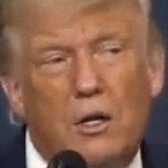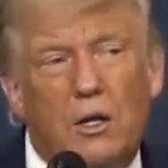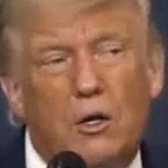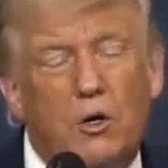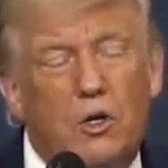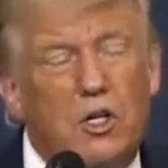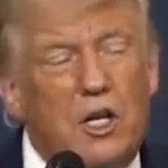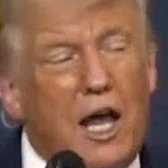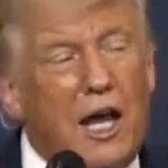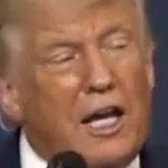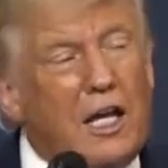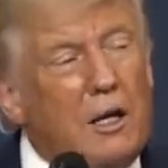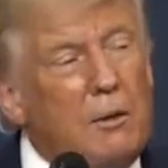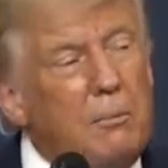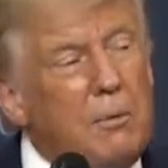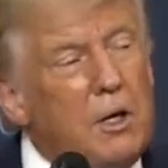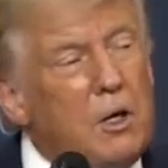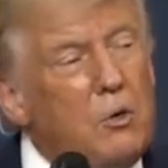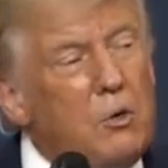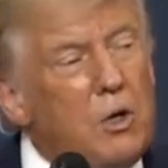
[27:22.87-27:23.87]
they're
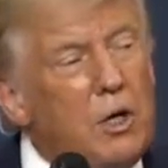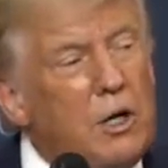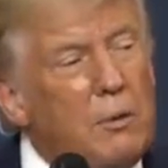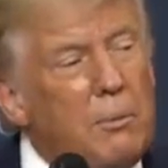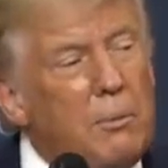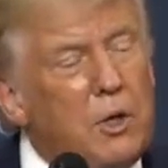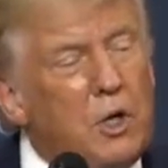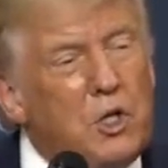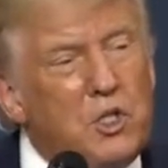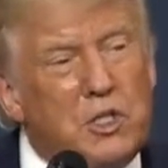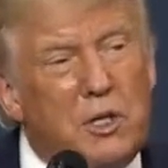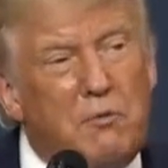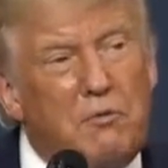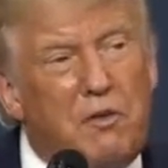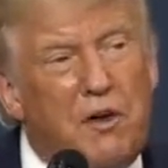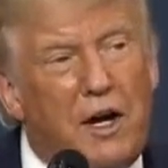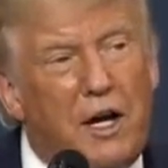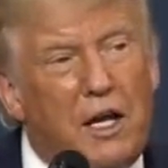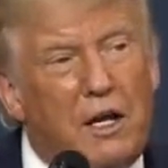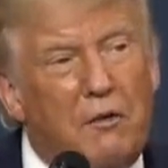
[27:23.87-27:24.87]
attacking me really because I'm
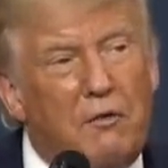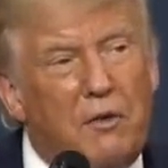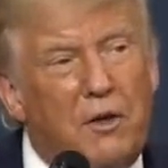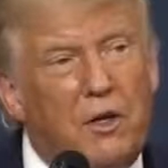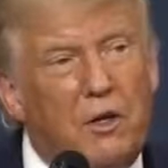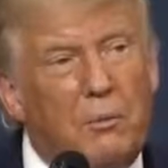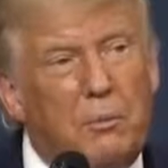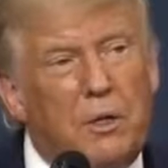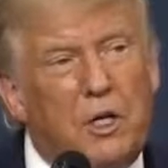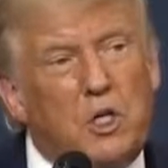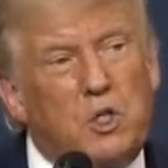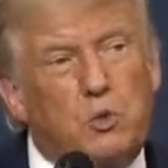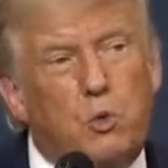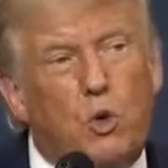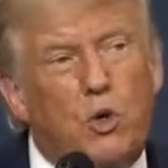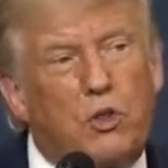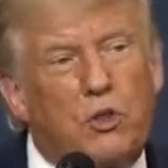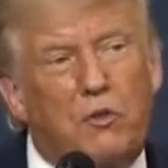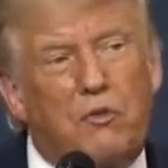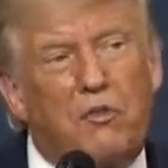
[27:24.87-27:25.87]
fighting for you. But it's
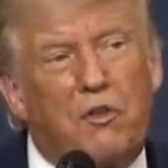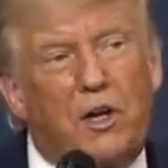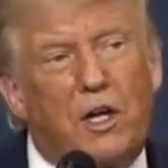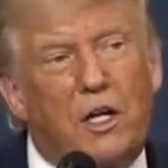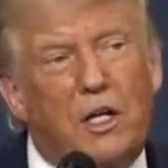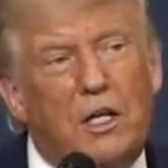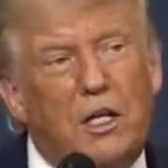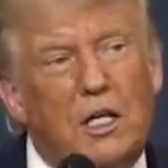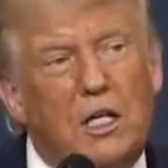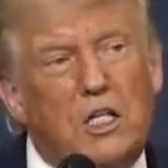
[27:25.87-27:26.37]
worth the fight.